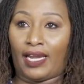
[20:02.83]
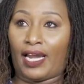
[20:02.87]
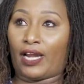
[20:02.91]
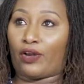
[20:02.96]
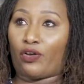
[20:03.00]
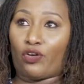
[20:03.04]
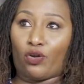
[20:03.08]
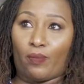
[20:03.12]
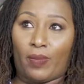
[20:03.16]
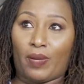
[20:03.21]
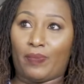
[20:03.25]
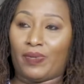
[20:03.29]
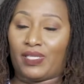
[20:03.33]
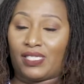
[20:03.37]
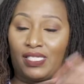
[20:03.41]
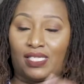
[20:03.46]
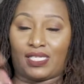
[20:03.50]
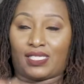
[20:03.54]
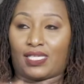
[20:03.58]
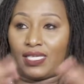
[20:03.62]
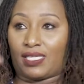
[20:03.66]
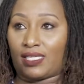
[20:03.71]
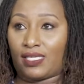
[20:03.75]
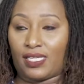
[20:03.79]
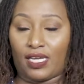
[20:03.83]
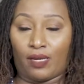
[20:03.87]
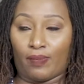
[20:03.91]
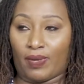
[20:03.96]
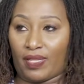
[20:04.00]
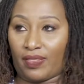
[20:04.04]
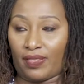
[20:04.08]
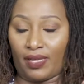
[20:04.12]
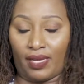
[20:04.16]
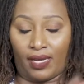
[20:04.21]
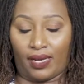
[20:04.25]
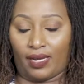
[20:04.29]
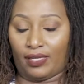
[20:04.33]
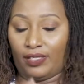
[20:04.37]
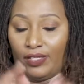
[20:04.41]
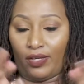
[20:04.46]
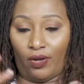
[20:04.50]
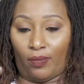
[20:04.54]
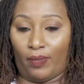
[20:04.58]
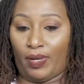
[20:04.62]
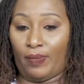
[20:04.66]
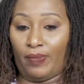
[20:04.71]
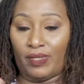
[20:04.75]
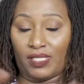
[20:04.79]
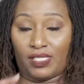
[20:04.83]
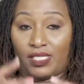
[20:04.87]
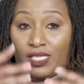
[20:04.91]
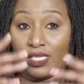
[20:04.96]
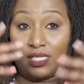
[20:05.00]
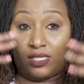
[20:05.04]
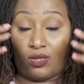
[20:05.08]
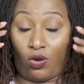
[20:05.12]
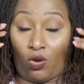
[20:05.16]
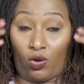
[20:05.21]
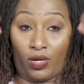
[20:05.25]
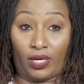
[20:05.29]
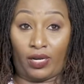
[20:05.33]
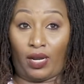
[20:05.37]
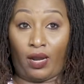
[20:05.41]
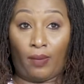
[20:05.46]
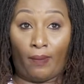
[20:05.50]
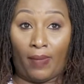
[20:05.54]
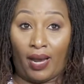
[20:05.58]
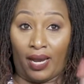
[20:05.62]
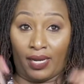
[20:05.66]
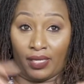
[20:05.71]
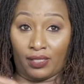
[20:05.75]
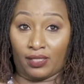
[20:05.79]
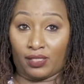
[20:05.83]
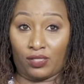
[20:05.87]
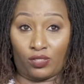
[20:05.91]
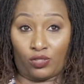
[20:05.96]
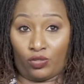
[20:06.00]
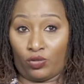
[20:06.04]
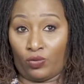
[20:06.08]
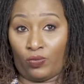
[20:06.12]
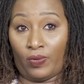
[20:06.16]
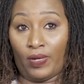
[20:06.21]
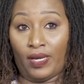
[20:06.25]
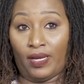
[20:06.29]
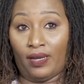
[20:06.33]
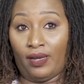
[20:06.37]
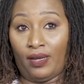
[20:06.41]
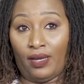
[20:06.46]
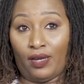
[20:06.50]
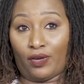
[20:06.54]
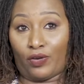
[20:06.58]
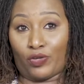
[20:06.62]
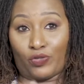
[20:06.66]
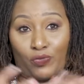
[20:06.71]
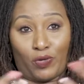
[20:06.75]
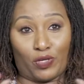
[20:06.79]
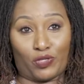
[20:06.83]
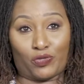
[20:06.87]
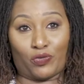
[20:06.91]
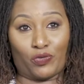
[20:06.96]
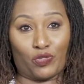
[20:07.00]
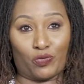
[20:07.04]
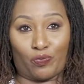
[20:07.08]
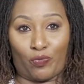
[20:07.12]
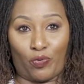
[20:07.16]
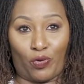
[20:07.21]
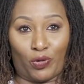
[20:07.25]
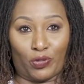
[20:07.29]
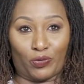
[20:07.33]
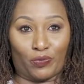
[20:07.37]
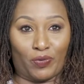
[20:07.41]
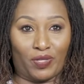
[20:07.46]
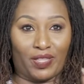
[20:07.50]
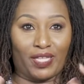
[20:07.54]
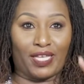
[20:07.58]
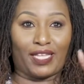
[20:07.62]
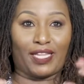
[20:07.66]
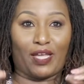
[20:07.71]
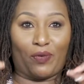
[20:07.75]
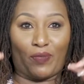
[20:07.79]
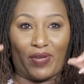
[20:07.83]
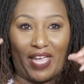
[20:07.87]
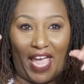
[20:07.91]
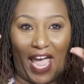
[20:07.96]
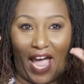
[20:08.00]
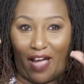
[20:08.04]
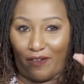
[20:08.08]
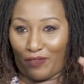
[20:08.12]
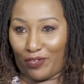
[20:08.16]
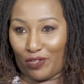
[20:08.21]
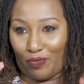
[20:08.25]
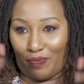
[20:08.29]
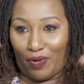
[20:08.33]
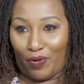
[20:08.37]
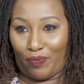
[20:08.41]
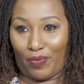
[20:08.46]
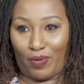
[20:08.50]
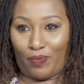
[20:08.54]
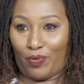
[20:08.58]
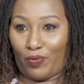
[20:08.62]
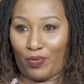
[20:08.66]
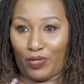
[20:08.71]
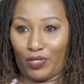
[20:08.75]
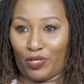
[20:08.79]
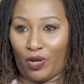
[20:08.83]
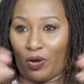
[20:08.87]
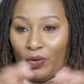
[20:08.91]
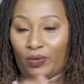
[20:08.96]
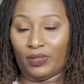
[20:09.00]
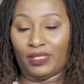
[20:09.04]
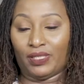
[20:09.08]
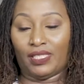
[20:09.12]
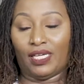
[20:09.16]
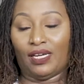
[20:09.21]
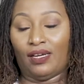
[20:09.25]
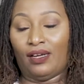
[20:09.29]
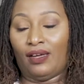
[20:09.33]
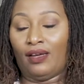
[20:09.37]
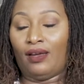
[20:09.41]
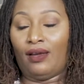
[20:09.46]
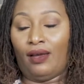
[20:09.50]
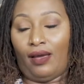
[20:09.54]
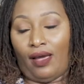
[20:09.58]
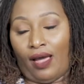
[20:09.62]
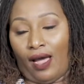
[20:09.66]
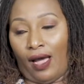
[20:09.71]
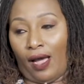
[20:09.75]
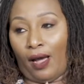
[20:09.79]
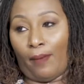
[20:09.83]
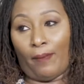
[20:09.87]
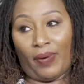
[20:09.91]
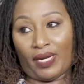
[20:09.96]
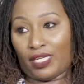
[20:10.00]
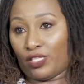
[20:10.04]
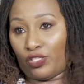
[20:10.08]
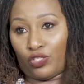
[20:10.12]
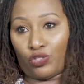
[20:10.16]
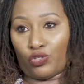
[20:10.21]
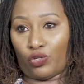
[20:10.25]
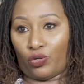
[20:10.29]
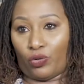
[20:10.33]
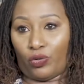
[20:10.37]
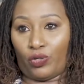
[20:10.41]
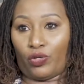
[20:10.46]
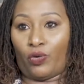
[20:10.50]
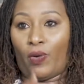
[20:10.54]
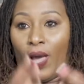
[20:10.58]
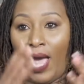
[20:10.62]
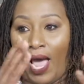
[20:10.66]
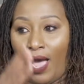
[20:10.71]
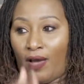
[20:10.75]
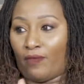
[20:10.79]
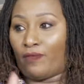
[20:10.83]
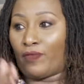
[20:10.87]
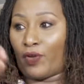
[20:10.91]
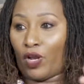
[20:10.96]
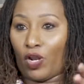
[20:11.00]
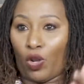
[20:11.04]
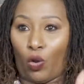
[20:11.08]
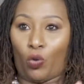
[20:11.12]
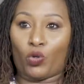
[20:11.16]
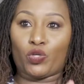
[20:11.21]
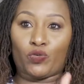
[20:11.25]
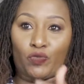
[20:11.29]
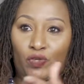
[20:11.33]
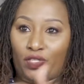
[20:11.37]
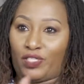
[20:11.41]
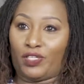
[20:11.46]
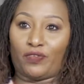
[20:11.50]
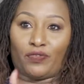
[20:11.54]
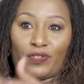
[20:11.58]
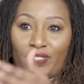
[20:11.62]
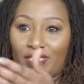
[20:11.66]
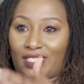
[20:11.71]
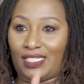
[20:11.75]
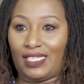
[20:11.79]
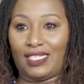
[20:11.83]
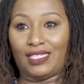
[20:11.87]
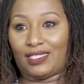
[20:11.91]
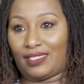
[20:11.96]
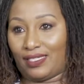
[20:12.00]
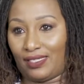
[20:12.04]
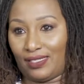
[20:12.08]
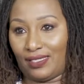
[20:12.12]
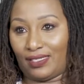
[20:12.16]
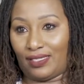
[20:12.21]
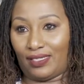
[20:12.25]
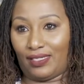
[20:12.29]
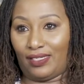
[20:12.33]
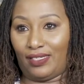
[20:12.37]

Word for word: And I don't know, maybe it's just a stigma thing. Yeah. You know, maybe it's just all in our minds too, because we are so spoiled. We think that we have to, but maybe we don't. Yeah. Uh, but it's true. You have clothes for different seasons.